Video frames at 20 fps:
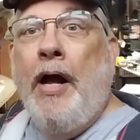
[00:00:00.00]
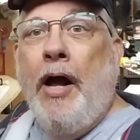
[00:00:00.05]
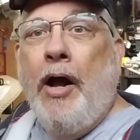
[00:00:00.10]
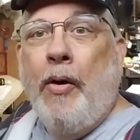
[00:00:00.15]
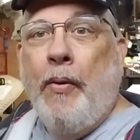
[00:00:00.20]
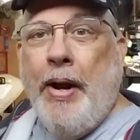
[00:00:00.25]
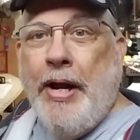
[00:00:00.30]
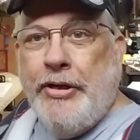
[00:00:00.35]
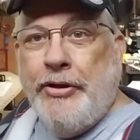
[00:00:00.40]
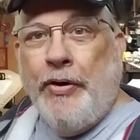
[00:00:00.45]

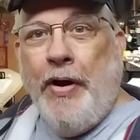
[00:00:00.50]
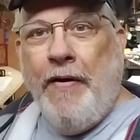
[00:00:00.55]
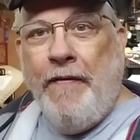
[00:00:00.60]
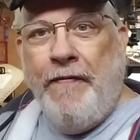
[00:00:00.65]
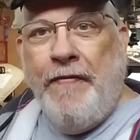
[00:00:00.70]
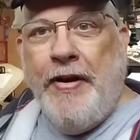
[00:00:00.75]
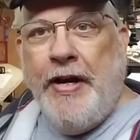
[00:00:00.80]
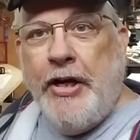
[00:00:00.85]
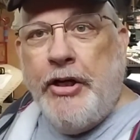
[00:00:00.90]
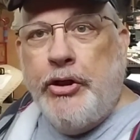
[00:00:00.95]
Alright, so I
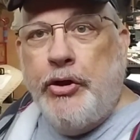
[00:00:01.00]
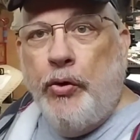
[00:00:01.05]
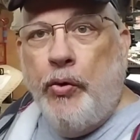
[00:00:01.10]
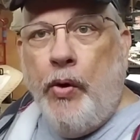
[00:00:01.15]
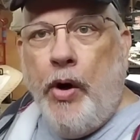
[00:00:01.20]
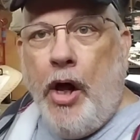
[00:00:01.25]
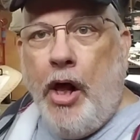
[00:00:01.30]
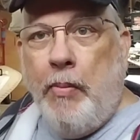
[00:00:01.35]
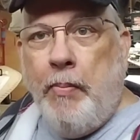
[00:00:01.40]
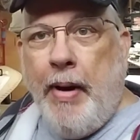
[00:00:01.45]
finished doing
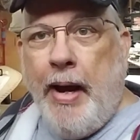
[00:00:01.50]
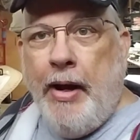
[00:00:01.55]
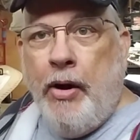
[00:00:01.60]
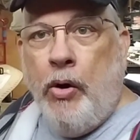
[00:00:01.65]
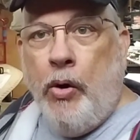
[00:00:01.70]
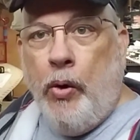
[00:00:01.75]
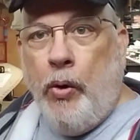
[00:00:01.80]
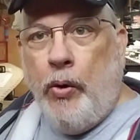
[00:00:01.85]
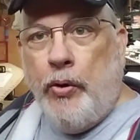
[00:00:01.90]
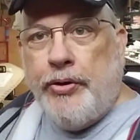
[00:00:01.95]
all my
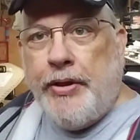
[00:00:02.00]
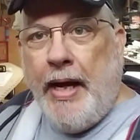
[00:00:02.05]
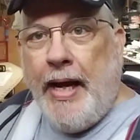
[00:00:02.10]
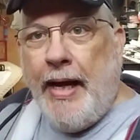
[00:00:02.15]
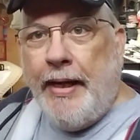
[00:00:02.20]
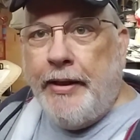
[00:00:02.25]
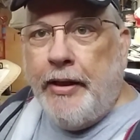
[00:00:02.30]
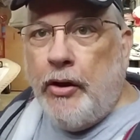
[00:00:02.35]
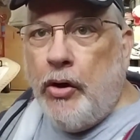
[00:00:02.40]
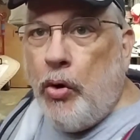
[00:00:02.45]
holes. I
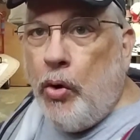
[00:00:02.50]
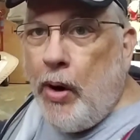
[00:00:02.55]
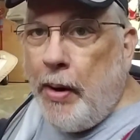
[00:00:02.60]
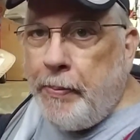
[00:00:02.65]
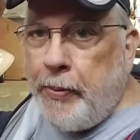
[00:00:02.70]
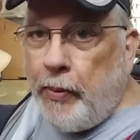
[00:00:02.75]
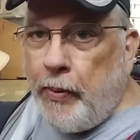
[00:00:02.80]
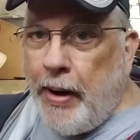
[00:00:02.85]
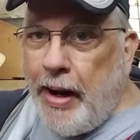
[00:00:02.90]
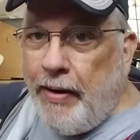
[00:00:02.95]
had to go up
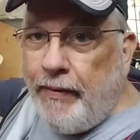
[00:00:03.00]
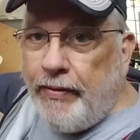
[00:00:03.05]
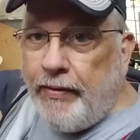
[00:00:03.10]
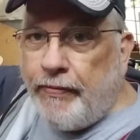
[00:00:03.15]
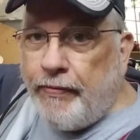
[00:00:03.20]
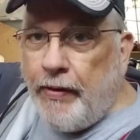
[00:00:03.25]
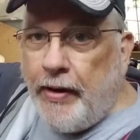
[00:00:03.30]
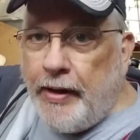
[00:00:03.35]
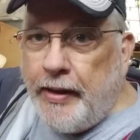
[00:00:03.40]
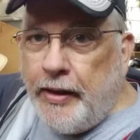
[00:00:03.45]
around the
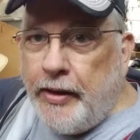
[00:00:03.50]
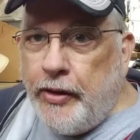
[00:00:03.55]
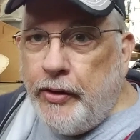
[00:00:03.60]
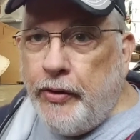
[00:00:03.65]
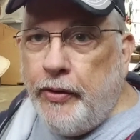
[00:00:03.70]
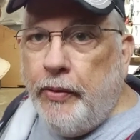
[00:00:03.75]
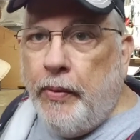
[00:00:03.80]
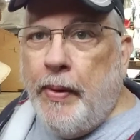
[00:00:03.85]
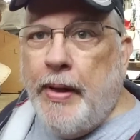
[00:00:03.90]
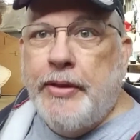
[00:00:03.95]
front and do
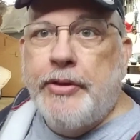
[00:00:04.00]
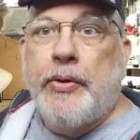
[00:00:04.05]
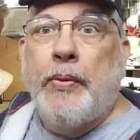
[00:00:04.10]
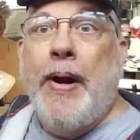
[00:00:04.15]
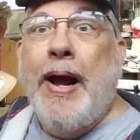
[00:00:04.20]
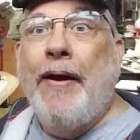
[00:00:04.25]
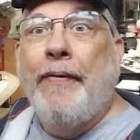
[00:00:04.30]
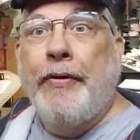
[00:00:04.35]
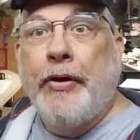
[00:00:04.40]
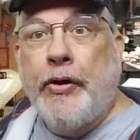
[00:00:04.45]
the ones
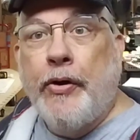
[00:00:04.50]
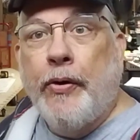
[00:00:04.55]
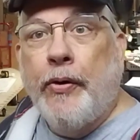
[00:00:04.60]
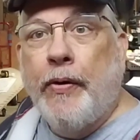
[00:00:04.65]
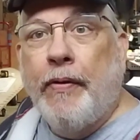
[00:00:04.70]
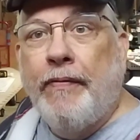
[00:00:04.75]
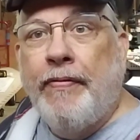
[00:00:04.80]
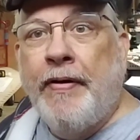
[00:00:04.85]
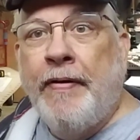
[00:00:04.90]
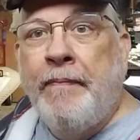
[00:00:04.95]
around the
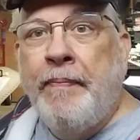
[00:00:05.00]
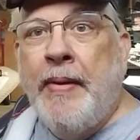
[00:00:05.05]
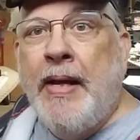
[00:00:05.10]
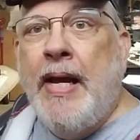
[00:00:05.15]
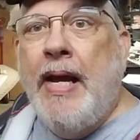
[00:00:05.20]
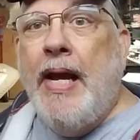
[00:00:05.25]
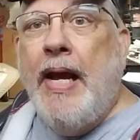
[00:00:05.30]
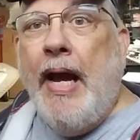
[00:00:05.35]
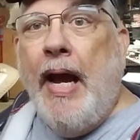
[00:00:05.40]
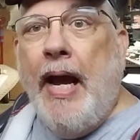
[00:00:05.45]
curve.
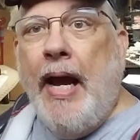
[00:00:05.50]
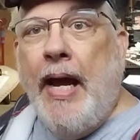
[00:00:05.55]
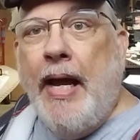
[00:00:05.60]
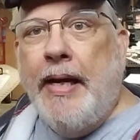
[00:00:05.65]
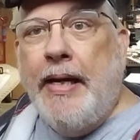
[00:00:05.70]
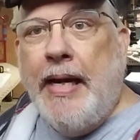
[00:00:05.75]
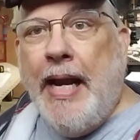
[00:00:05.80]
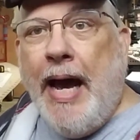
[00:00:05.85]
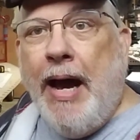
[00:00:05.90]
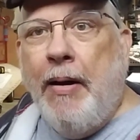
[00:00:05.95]

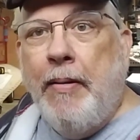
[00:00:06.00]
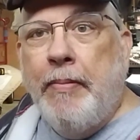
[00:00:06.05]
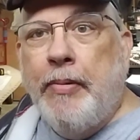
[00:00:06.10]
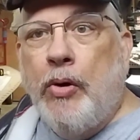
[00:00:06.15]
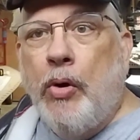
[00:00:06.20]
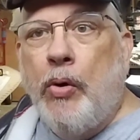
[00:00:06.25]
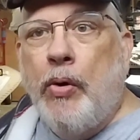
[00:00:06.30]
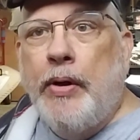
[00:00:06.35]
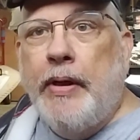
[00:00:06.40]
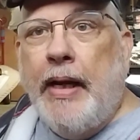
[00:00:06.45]
And now I'm
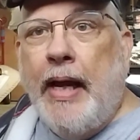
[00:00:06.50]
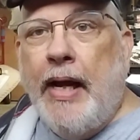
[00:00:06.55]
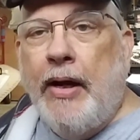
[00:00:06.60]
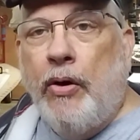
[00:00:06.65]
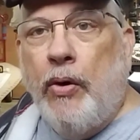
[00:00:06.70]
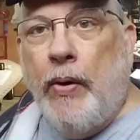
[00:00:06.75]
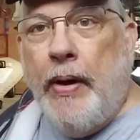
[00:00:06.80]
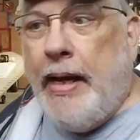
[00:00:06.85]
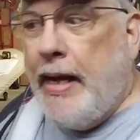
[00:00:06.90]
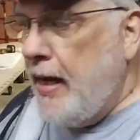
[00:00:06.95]
going to
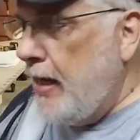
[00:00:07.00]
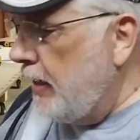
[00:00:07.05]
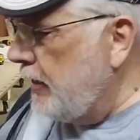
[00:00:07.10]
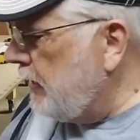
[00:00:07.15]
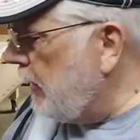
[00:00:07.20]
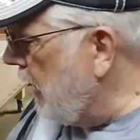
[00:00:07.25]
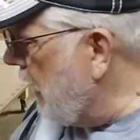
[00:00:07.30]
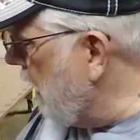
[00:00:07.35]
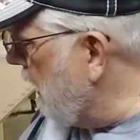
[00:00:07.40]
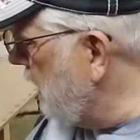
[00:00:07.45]
go ahead
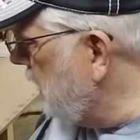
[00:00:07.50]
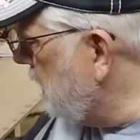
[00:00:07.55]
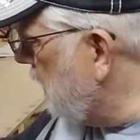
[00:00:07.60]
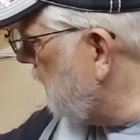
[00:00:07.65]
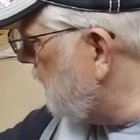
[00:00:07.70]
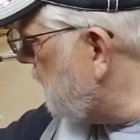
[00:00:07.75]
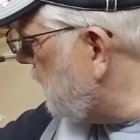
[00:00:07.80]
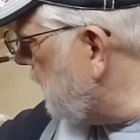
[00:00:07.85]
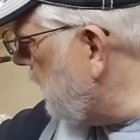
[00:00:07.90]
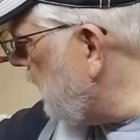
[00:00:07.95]
and
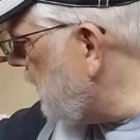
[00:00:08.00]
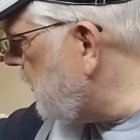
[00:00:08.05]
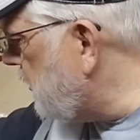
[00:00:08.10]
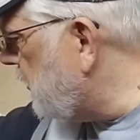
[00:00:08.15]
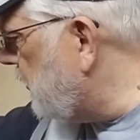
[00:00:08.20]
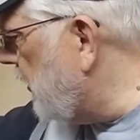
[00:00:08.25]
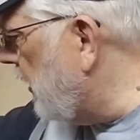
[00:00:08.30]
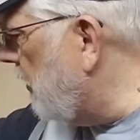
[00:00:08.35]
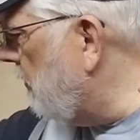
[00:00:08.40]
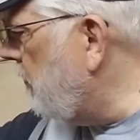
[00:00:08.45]
stitch
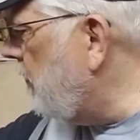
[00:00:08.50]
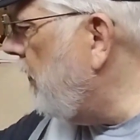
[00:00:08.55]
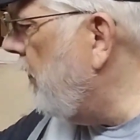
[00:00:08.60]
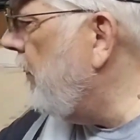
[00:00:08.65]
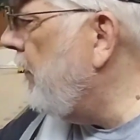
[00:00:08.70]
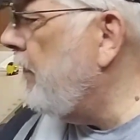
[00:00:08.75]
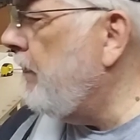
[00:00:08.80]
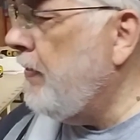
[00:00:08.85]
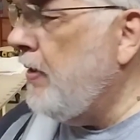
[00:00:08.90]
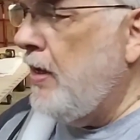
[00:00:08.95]
them
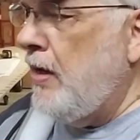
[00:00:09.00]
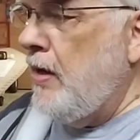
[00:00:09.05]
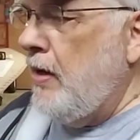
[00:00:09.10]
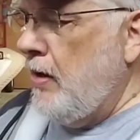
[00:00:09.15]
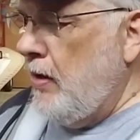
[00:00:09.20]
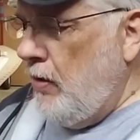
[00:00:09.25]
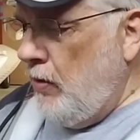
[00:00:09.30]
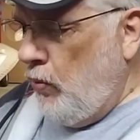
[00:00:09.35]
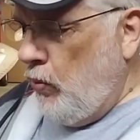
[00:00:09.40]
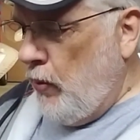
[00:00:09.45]

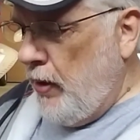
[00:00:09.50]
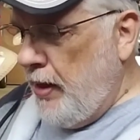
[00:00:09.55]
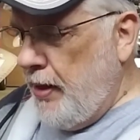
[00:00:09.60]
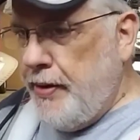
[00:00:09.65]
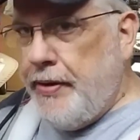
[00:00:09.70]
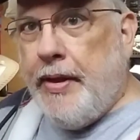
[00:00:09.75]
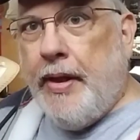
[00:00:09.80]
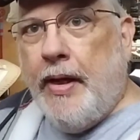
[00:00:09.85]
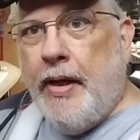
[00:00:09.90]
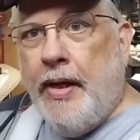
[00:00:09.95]

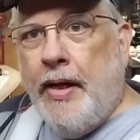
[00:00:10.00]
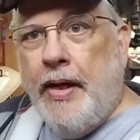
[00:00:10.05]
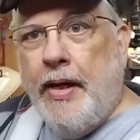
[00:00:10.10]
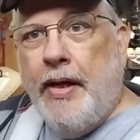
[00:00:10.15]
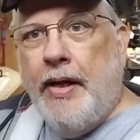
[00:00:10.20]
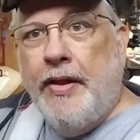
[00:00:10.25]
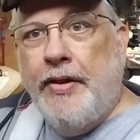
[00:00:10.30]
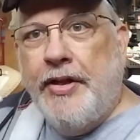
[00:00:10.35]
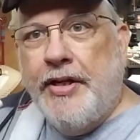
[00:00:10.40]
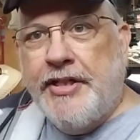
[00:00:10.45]
with
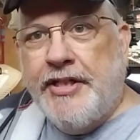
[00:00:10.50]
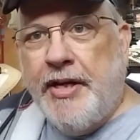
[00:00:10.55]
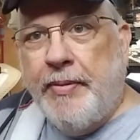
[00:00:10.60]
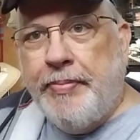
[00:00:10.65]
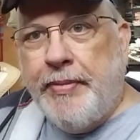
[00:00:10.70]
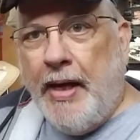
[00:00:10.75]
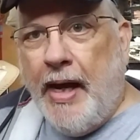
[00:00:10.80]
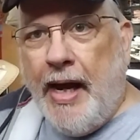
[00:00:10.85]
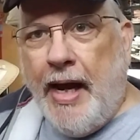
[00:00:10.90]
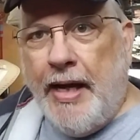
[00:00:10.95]
the zip
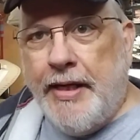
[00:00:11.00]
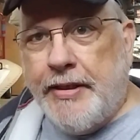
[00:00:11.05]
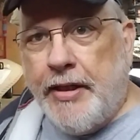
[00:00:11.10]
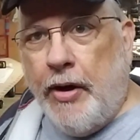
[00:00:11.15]
ties.